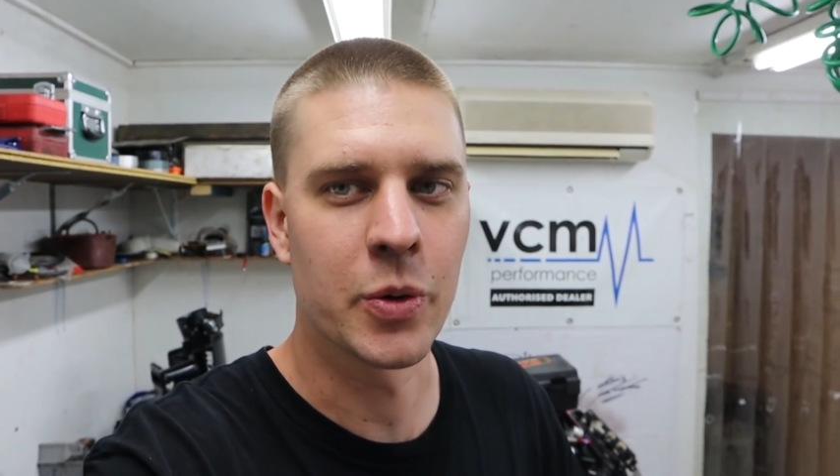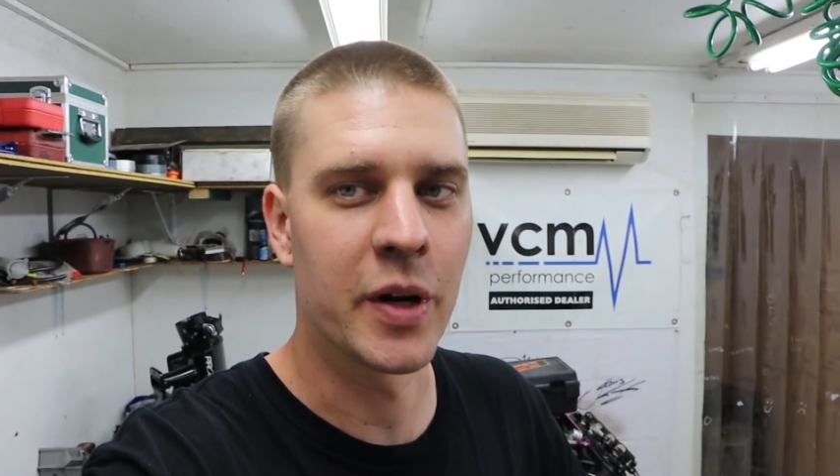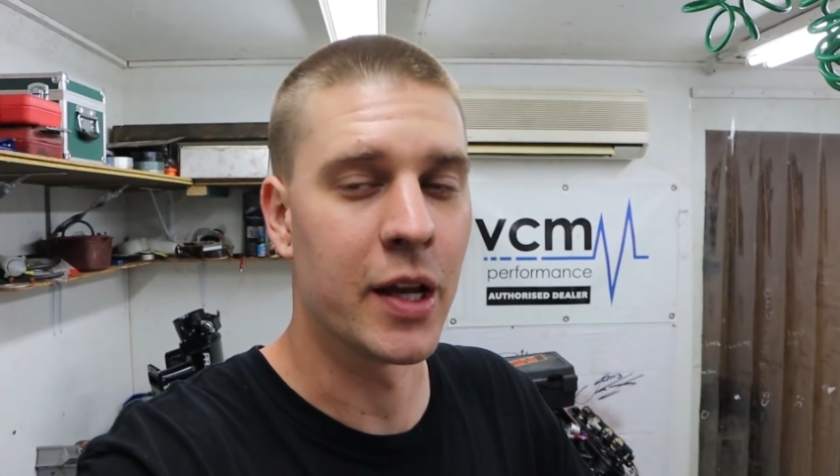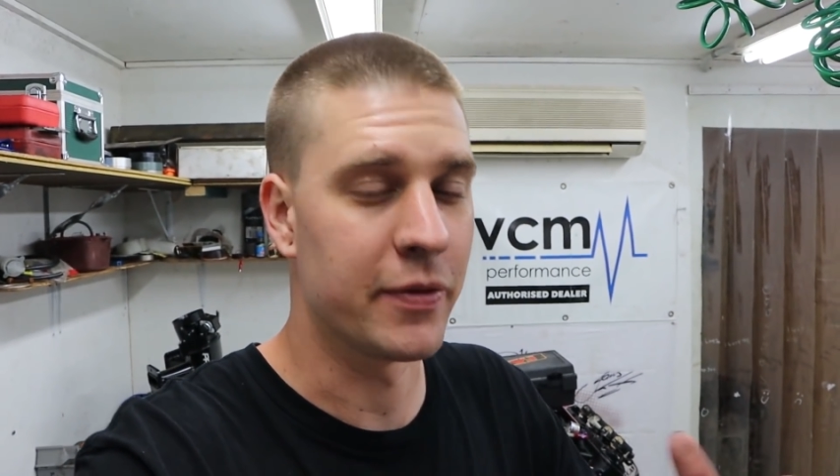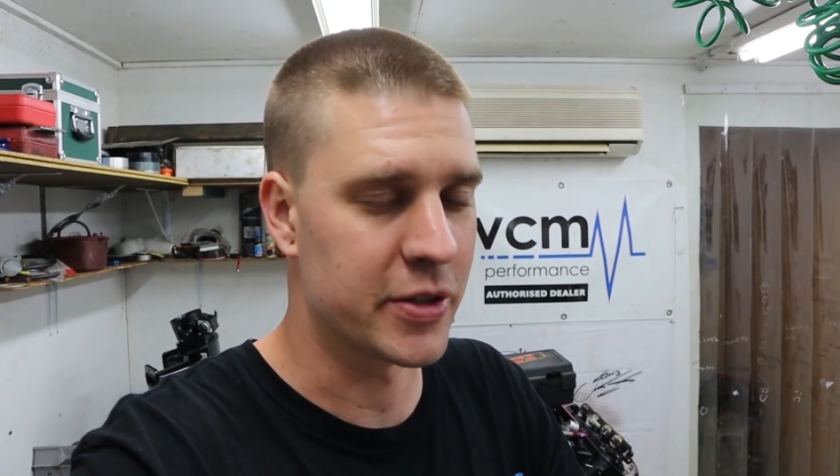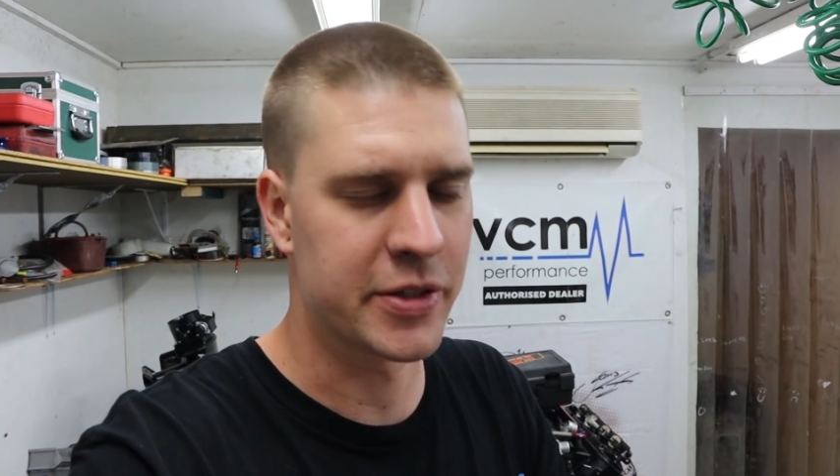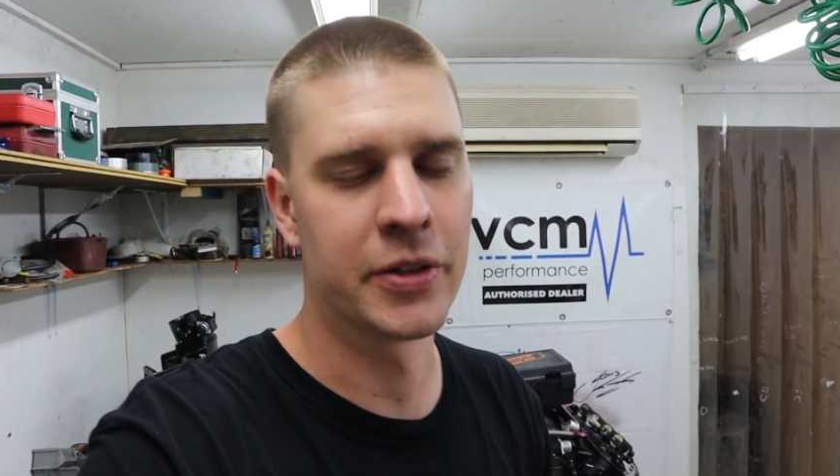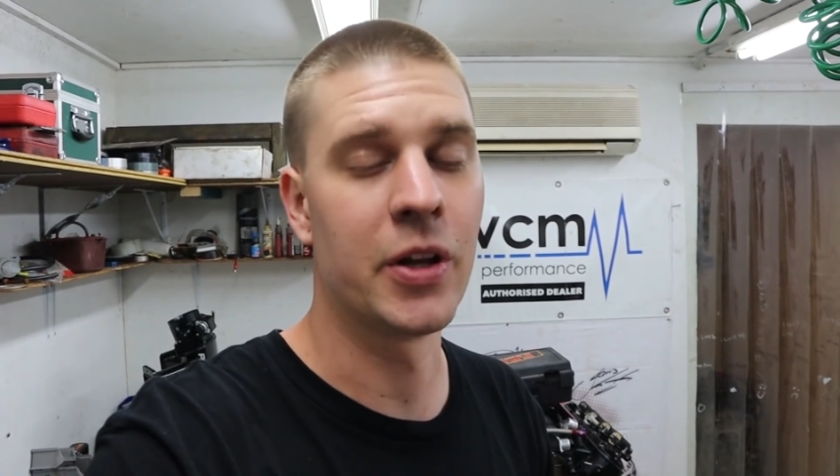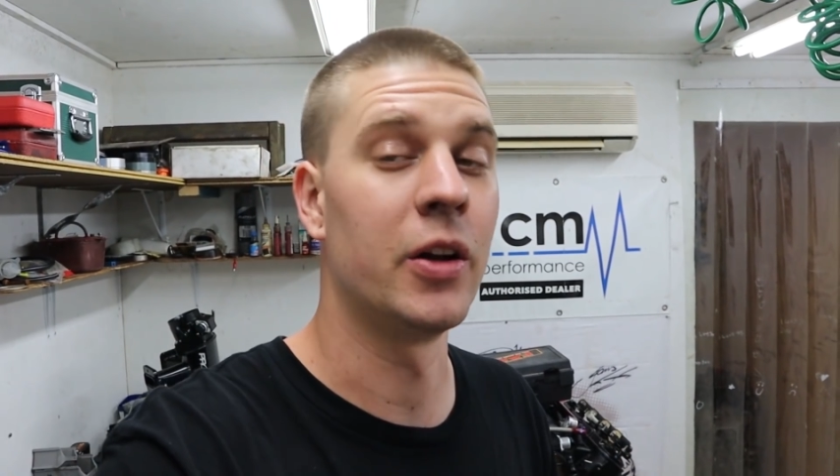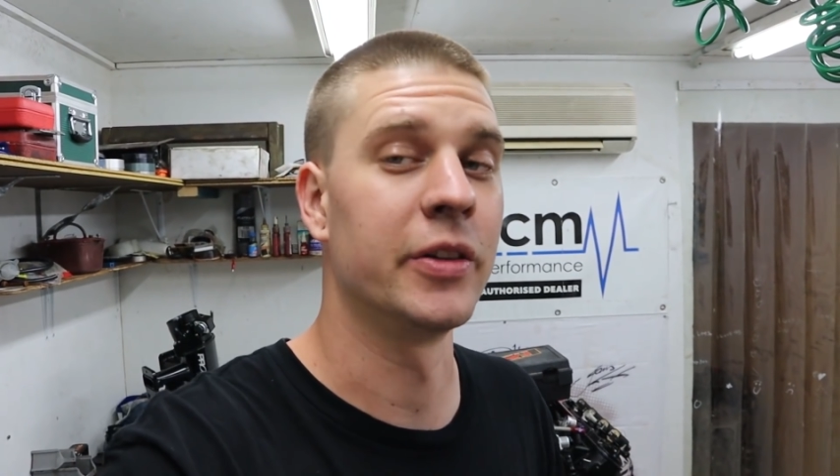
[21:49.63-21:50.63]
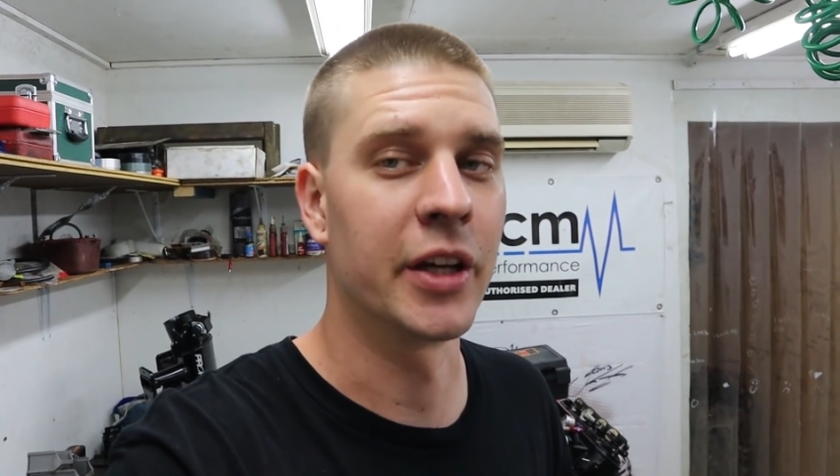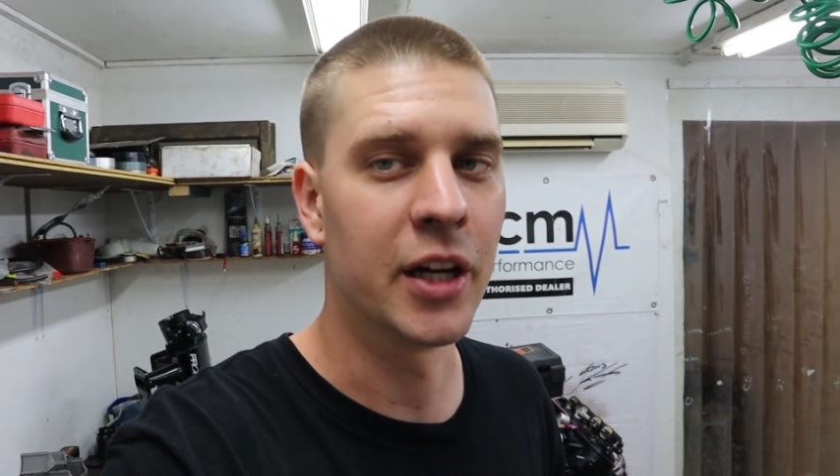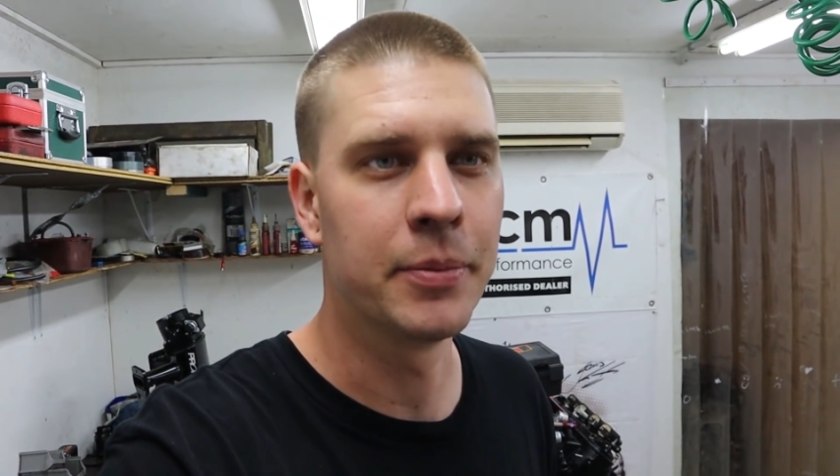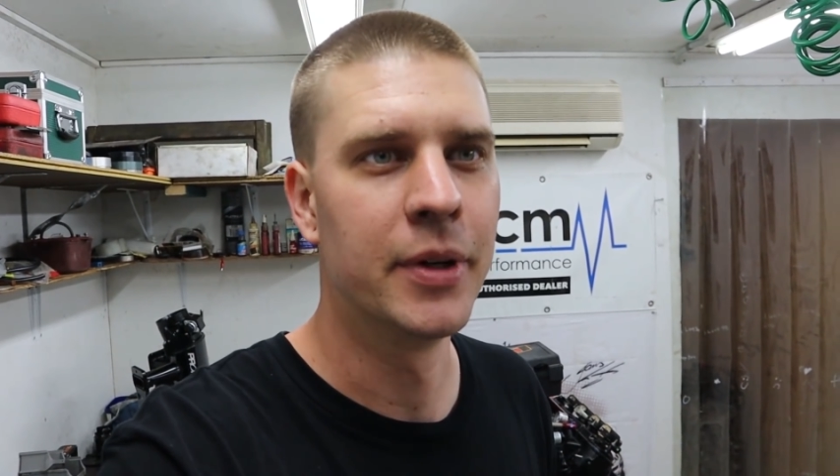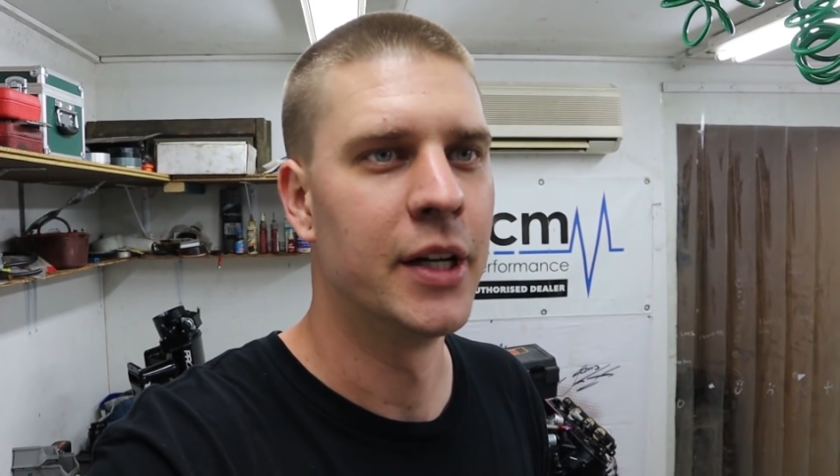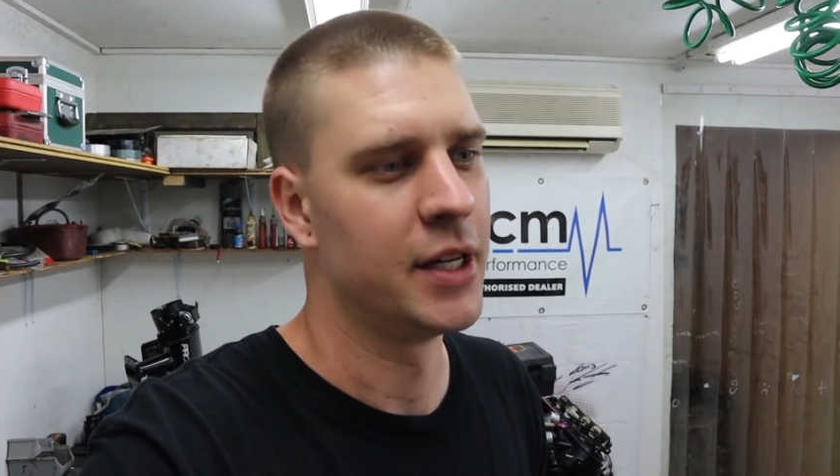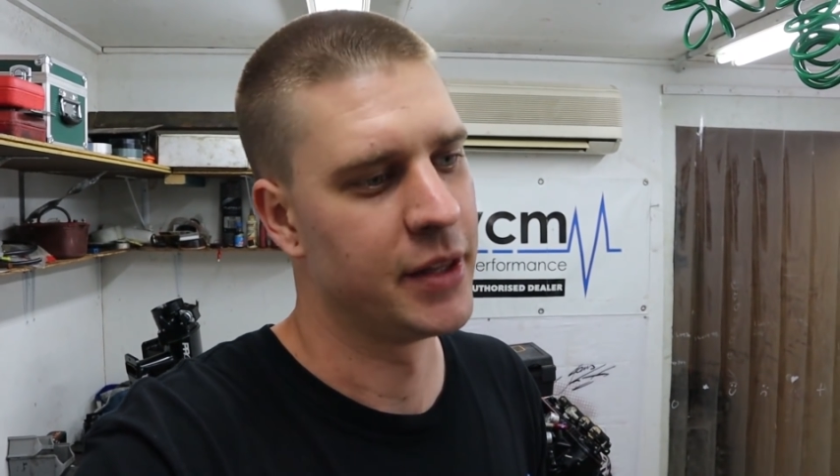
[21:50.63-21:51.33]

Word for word: twenty, if it's still holding up,